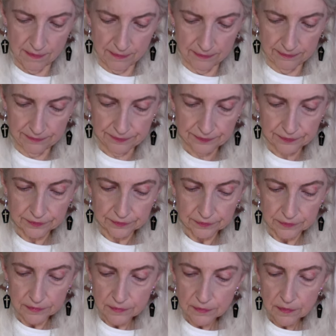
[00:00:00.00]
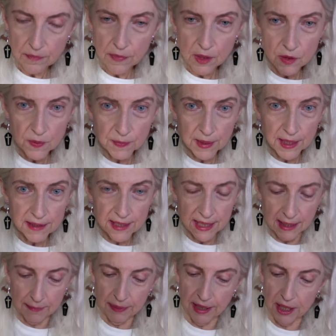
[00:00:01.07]
so I'm going to take
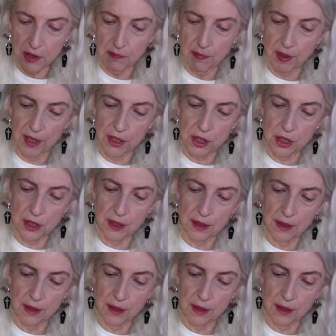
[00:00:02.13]
a blush brush